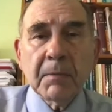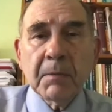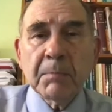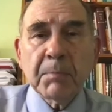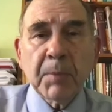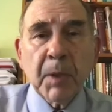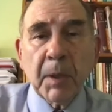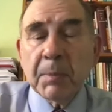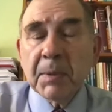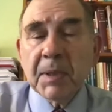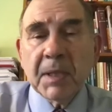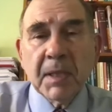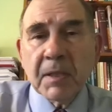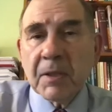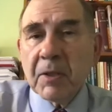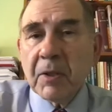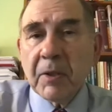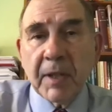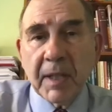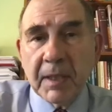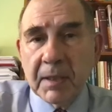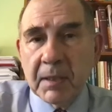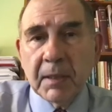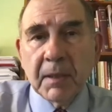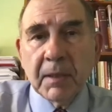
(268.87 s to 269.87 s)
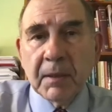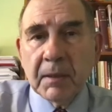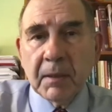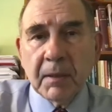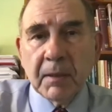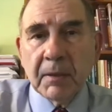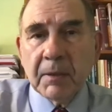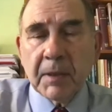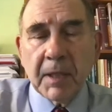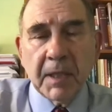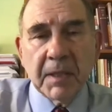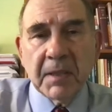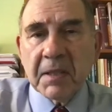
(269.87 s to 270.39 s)
properties already
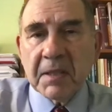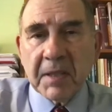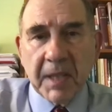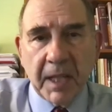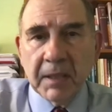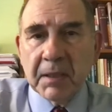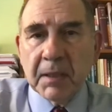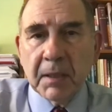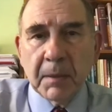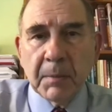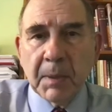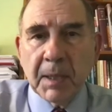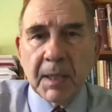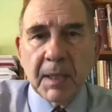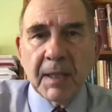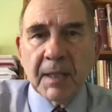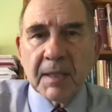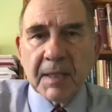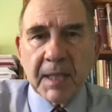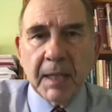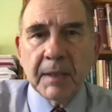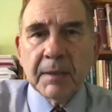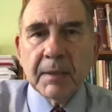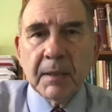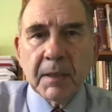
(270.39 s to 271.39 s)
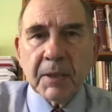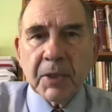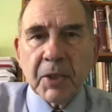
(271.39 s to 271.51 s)
already stated by Alexander.